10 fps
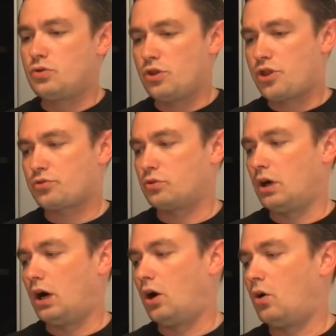could
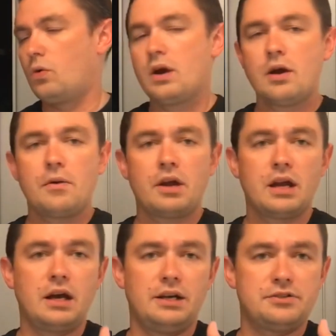throw
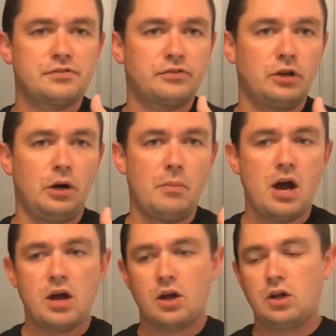guns from
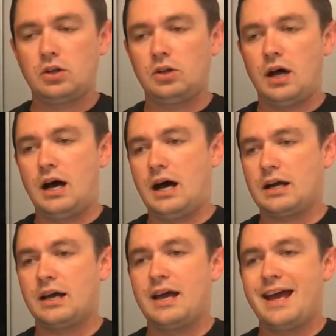Glock
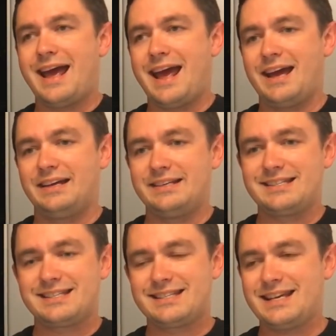and
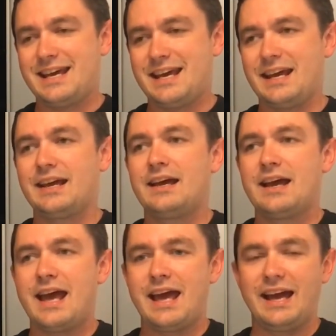SIG
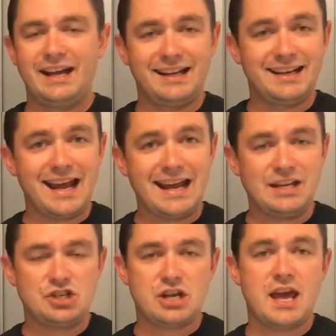and
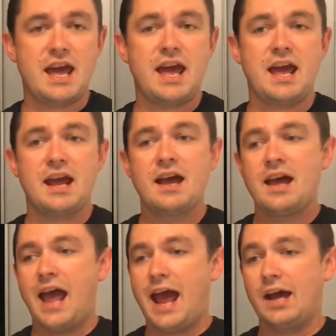HK
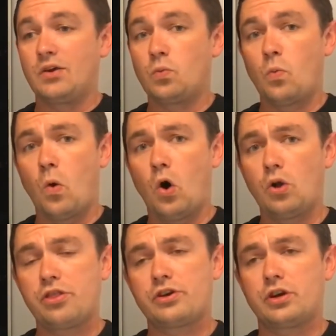and
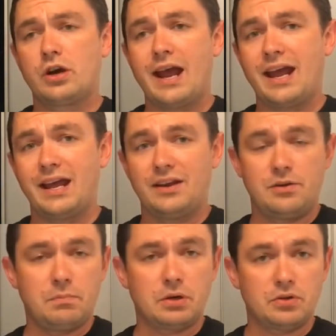Walther and
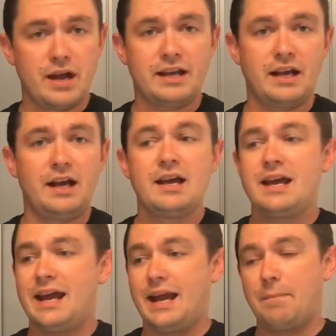Beretta
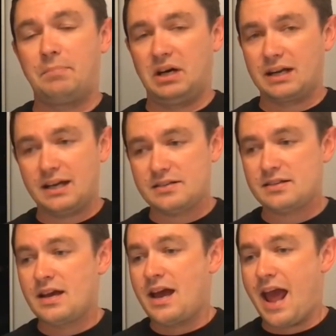in a bucket,
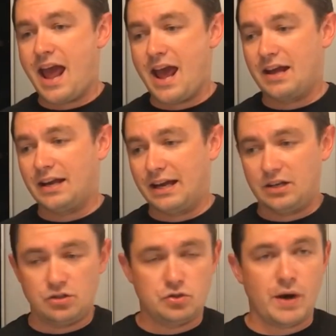and I
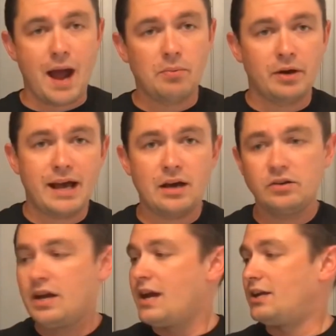could grab one
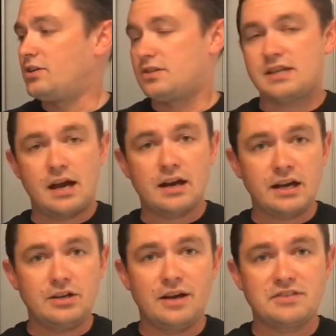out and you could say, all
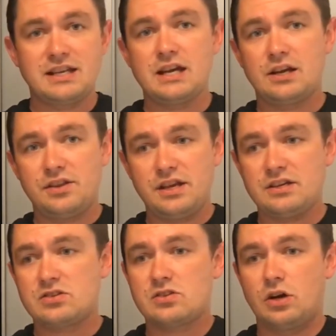right, you have to carry
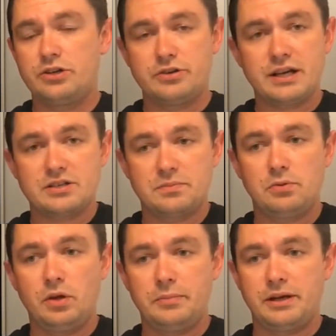this on your next
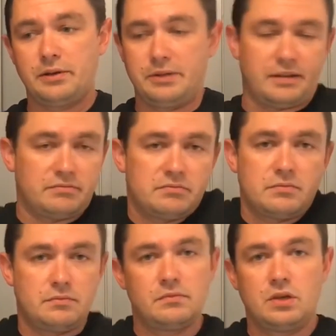deployment. I'd be like,
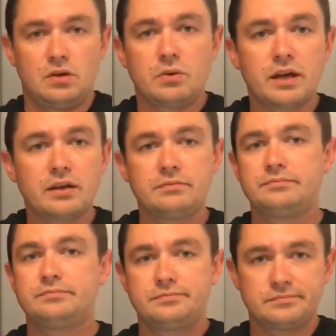okay,
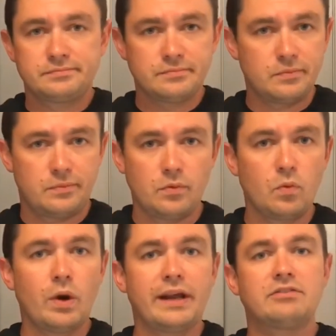
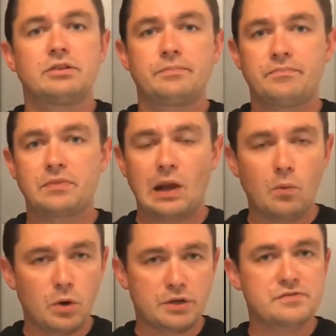whatever,
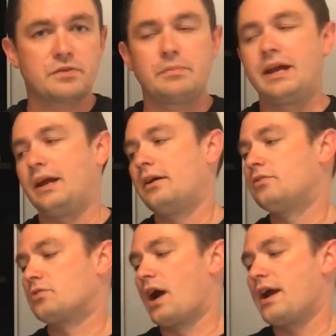works for me,
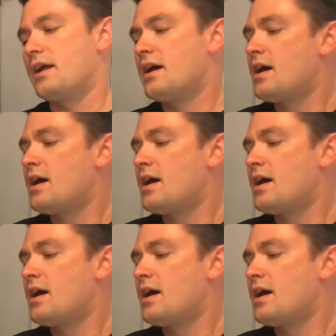right?